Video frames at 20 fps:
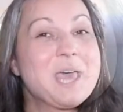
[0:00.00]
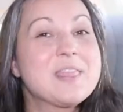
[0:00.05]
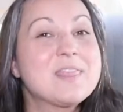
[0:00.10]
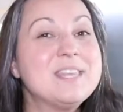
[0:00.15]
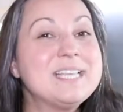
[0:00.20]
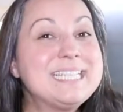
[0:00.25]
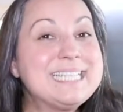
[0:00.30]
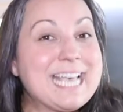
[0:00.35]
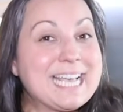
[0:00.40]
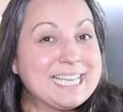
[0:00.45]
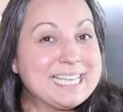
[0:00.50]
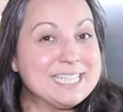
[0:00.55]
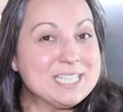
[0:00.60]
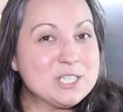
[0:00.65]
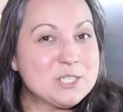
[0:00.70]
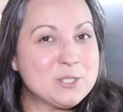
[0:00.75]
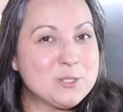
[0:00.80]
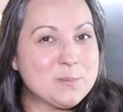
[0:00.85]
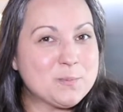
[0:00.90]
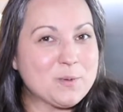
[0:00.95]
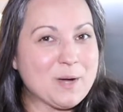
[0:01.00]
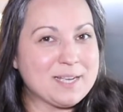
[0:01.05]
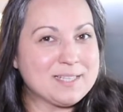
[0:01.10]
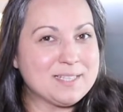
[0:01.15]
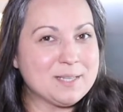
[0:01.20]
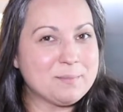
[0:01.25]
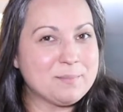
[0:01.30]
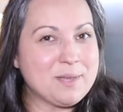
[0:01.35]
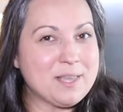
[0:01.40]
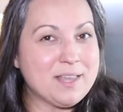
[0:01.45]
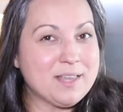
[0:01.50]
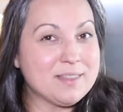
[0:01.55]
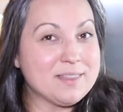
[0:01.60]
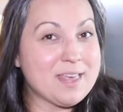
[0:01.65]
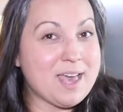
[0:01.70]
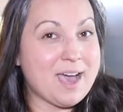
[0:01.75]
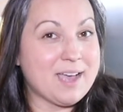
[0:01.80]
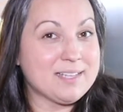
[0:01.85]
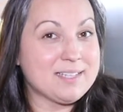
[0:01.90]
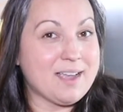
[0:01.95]
The second soup recipe
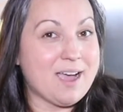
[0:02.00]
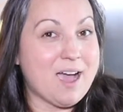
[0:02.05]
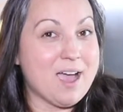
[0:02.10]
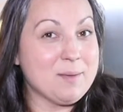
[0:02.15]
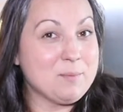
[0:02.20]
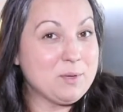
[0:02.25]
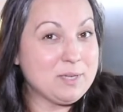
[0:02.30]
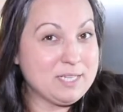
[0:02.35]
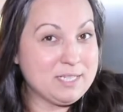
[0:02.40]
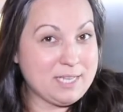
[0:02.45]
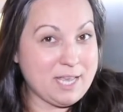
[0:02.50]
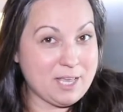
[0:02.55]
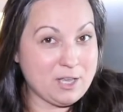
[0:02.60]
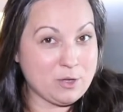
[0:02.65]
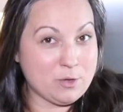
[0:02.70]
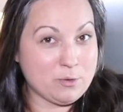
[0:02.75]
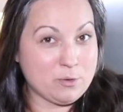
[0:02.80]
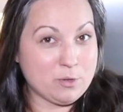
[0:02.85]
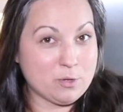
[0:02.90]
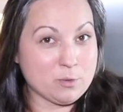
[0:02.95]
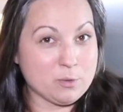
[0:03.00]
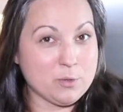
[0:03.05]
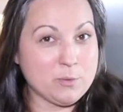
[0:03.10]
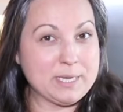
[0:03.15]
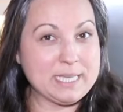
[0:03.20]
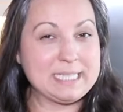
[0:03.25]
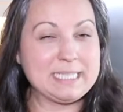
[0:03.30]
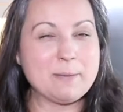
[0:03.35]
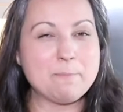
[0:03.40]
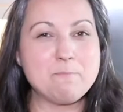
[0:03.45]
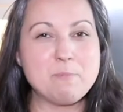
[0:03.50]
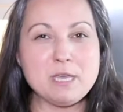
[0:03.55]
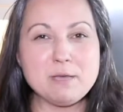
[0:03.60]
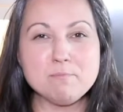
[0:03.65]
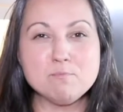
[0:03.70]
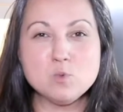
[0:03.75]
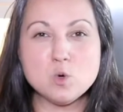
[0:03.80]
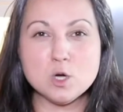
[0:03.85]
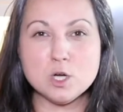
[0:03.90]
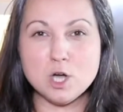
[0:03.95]
that I'm going to take you through is a
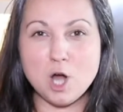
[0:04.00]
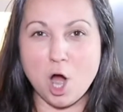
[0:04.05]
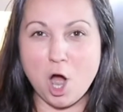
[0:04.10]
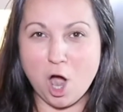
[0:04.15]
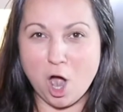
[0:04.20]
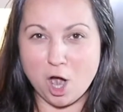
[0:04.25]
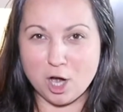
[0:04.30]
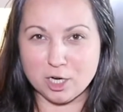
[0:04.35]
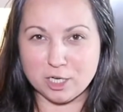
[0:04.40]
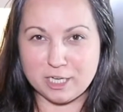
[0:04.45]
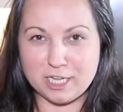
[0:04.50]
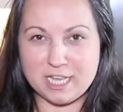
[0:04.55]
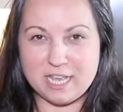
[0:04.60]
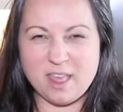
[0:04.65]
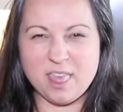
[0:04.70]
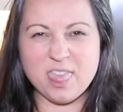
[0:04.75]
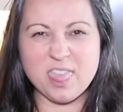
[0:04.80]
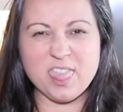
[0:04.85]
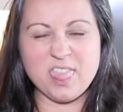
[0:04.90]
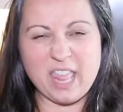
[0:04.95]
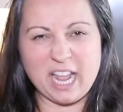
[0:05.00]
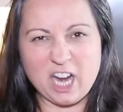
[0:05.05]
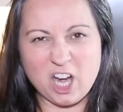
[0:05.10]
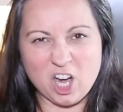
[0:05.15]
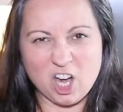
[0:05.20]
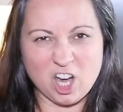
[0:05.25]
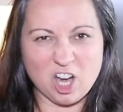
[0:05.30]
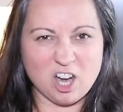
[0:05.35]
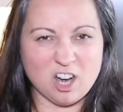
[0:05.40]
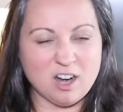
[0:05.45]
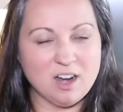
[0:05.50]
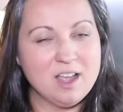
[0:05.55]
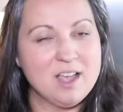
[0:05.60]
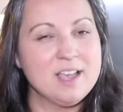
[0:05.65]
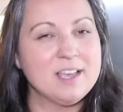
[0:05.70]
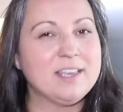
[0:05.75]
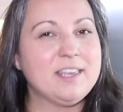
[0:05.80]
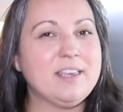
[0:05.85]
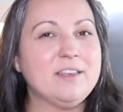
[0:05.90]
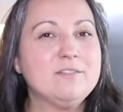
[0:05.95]
bit more hearty, thicker,
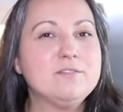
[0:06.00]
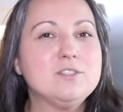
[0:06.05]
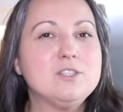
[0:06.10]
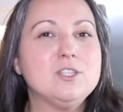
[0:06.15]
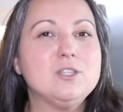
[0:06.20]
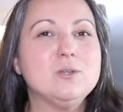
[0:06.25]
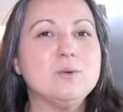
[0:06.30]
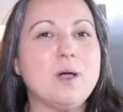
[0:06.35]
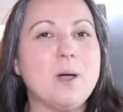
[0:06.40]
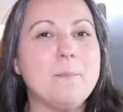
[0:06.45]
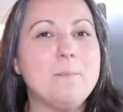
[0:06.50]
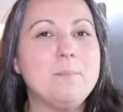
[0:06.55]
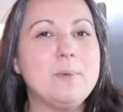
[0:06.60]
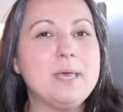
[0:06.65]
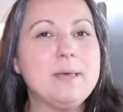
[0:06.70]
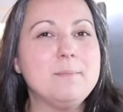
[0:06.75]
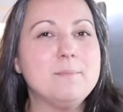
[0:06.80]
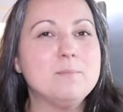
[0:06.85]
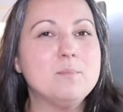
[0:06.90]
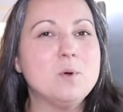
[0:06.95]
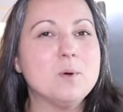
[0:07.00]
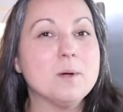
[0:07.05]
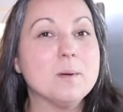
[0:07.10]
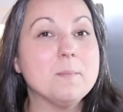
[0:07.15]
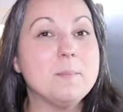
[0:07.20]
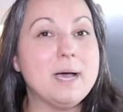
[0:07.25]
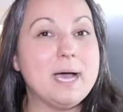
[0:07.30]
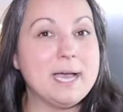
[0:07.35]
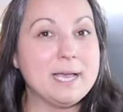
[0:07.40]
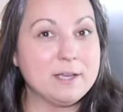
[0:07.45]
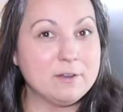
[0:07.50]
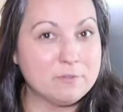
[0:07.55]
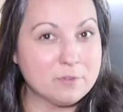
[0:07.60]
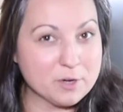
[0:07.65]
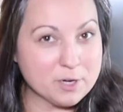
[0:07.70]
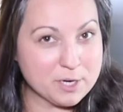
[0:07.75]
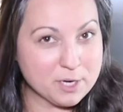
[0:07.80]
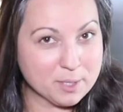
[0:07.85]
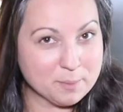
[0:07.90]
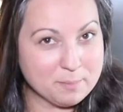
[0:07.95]
gives you a bit more bang
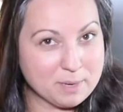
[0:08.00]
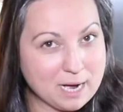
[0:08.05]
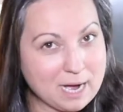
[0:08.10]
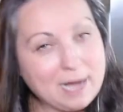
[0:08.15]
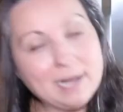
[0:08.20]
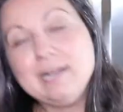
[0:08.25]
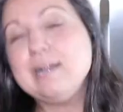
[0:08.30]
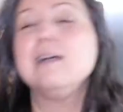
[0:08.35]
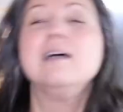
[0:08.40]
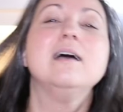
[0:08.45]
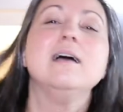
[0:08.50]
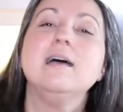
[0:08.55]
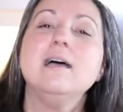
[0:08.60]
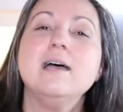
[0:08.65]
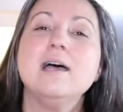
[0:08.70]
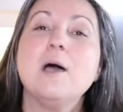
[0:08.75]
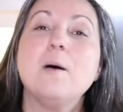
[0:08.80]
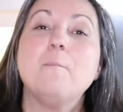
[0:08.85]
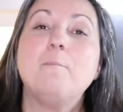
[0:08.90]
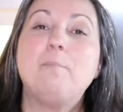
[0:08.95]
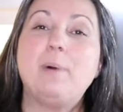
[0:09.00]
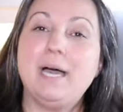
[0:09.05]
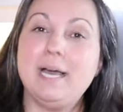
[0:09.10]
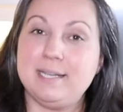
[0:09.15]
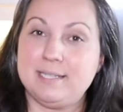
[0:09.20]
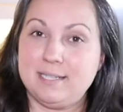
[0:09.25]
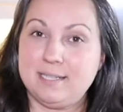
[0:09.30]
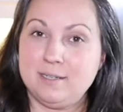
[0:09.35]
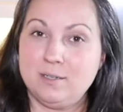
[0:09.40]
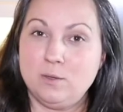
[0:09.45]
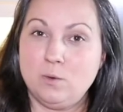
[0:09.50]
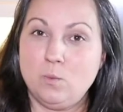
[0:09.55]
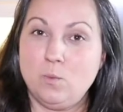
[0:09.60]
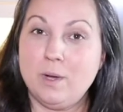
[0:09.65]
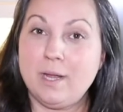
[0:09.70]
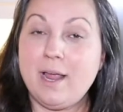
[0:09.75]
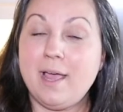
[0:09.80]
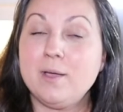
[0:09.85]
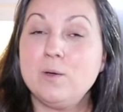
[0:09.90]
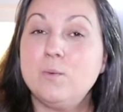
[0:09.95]
for your buck. But
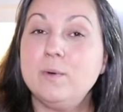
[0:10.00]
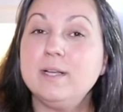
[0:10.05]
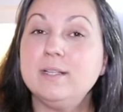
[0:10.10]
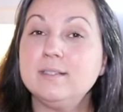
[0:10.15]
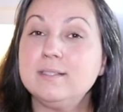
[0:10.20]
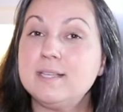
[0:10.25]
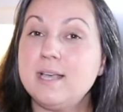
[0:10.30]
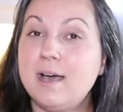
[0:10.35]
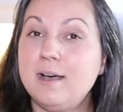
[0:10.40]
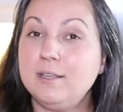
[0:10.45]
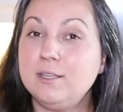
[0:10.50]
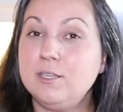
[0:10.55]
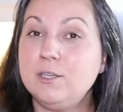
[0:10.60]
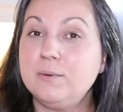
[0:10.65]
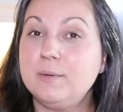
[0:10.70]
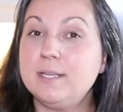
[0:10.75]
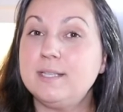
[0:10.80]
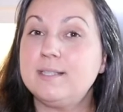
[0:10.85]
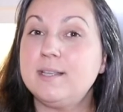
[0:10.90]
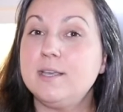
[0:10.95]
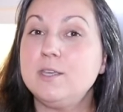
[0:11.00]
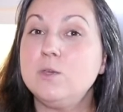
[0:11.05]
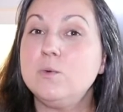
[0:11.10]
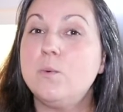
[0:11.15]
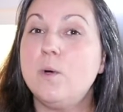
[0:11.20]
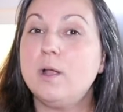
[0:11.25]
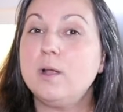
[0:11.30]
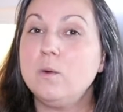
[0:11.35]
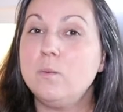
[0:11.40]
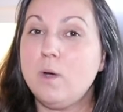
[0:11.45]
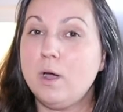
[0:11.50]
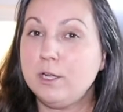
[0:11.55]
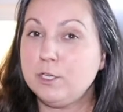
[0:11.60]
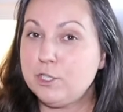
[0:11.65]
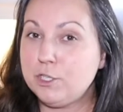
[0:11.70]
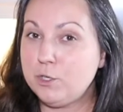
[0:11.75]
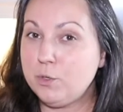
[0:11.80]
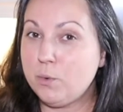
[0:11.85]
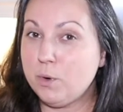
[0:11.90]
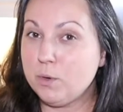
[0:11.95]
what I will tell you is that you want to
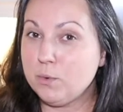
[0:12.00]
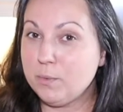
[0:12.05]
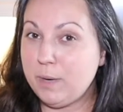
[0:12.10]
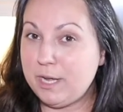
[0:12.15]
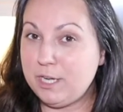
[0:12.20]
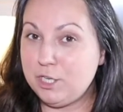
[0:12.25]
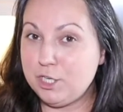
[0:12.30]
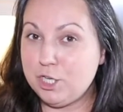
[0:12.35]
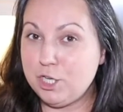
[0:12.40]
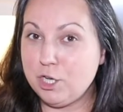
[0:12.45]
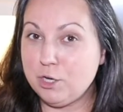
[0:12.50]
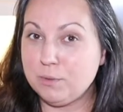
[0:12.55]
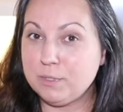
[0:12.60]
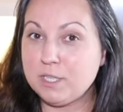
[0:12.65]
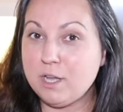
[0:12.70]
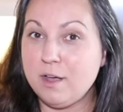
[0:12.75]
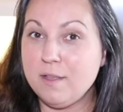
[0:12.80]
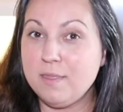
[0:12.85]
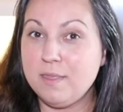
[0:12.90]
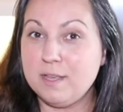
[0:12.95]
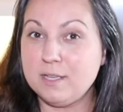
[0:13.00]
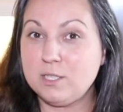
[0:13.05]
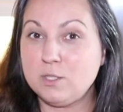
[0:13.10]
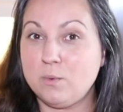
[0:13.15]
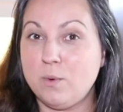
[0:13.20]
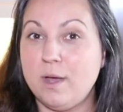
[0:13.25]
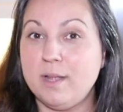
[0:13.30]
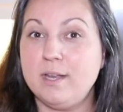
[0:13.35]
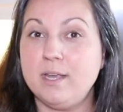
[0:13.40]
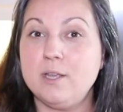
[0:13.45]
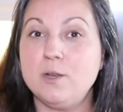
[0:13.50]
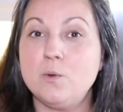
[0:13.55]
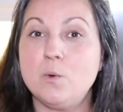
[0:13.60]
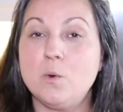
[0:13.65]
watch your ratios on this one in